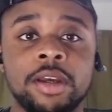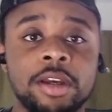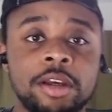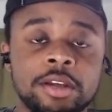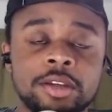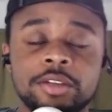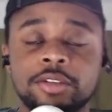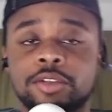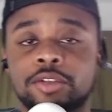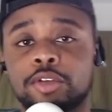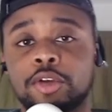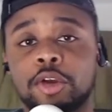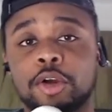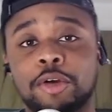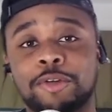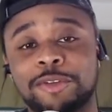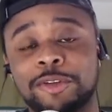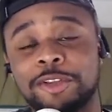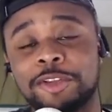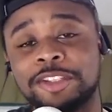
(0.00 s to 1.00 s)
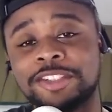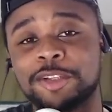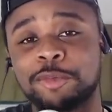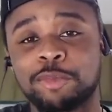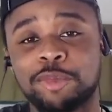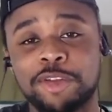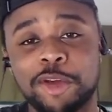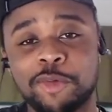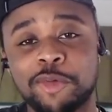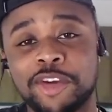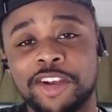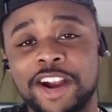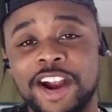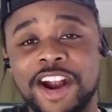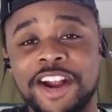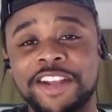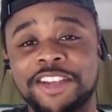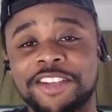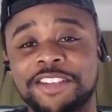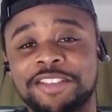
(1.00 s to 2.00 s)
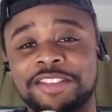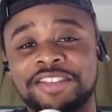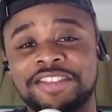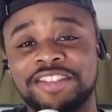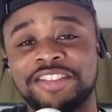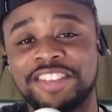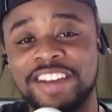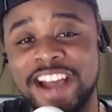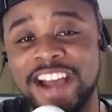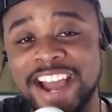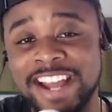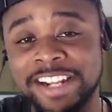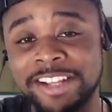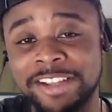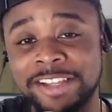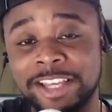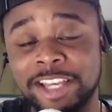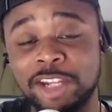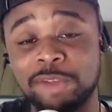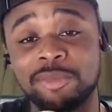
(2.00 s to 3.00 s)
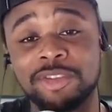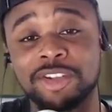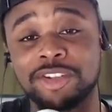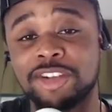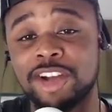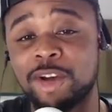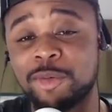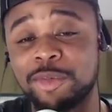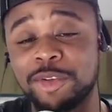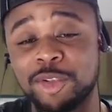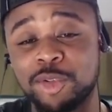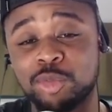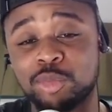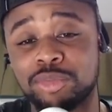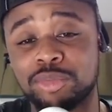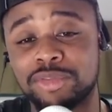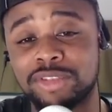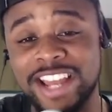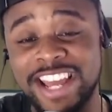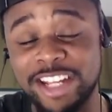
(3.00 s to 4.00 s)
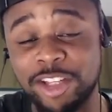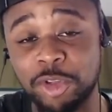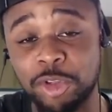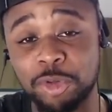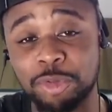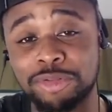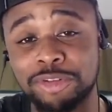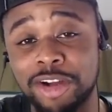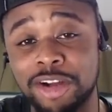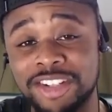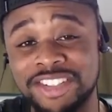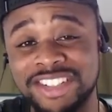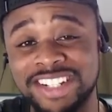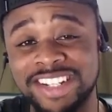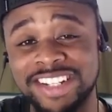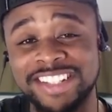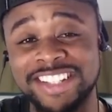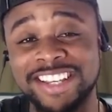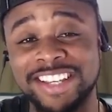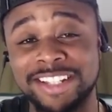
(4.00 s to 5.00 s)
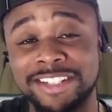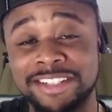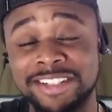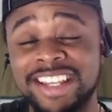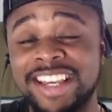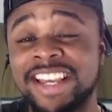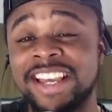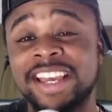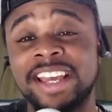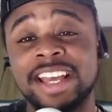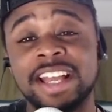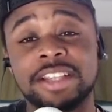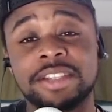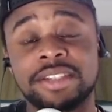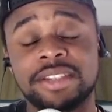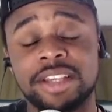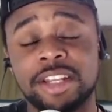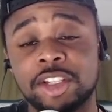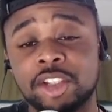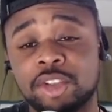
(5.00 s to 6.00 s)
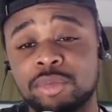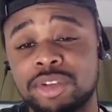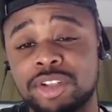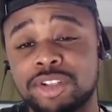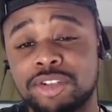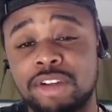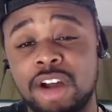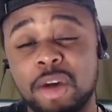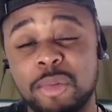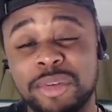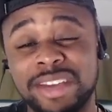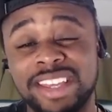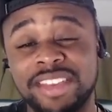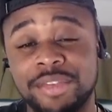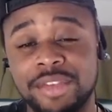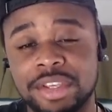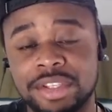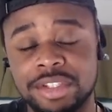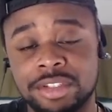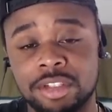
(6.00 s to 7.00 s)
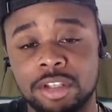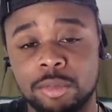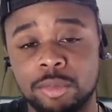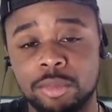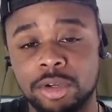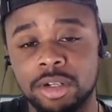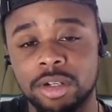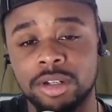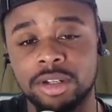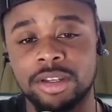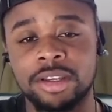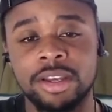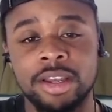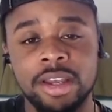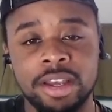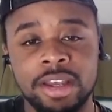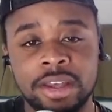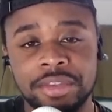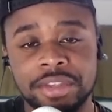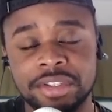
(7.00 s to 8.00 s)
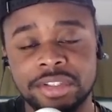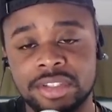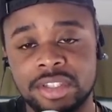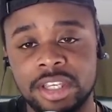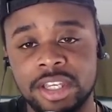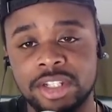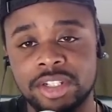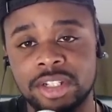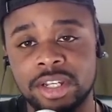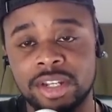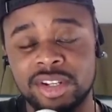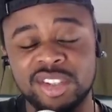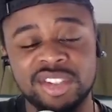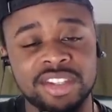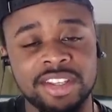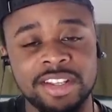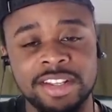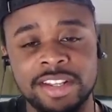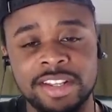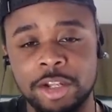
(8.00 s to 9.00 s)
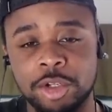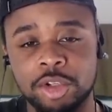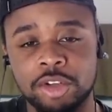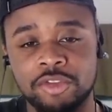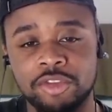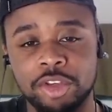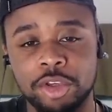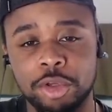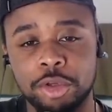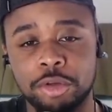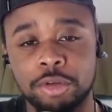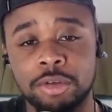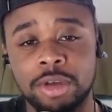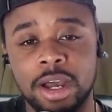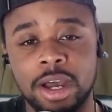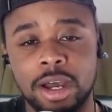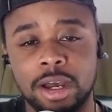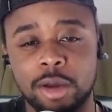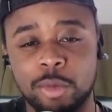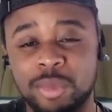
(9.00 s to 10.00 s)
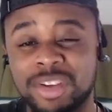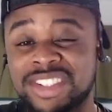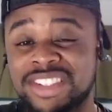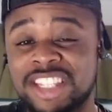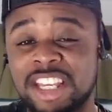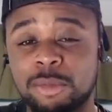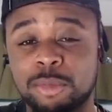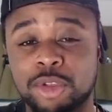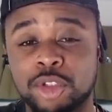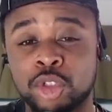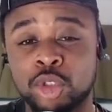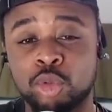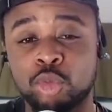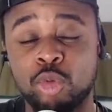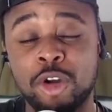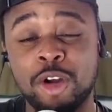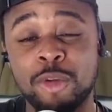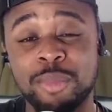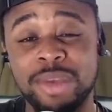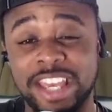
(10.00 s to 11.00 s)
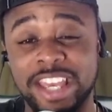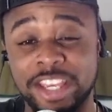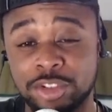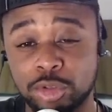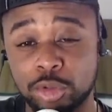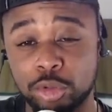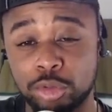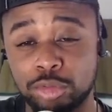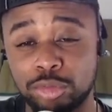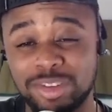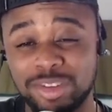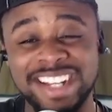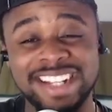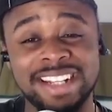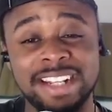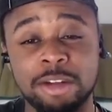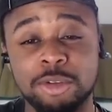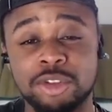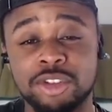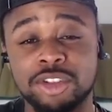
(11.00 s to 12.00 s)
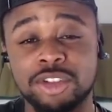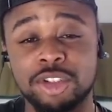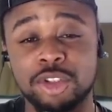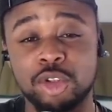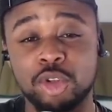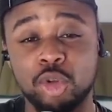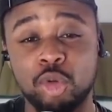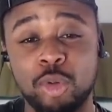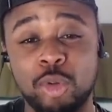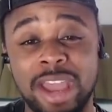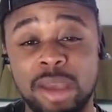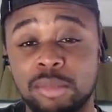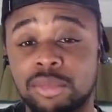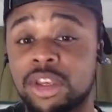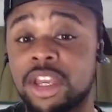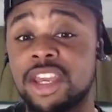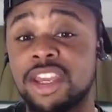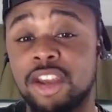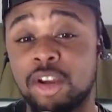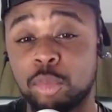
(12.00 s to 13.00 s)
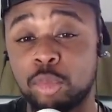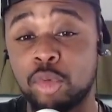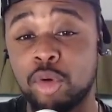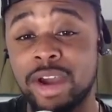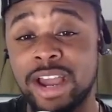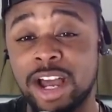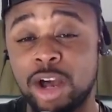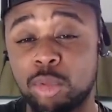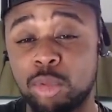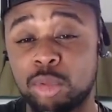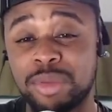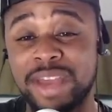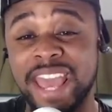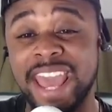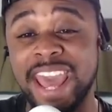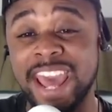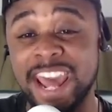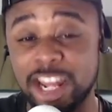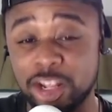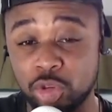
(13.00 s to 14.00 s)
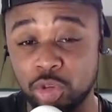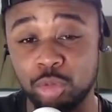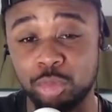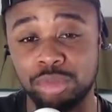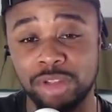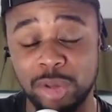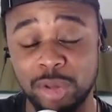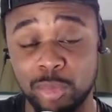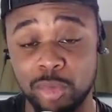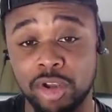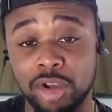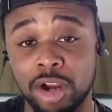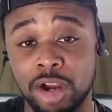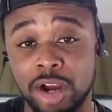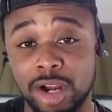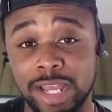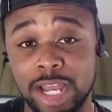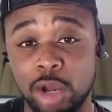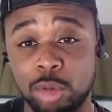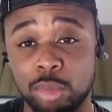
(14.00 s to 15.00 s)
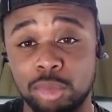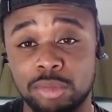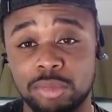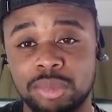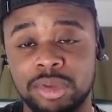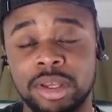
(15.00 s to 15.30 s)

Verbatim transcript: So yo, it looks like Playboi Carti is finally gonna be dropping his brand new project, and it's slated to be dropping this summer. This DJ just did an interview. Um, his name is Swamp Izzo, and announces a new NBA YoungBoy album and new Playboi Carti album.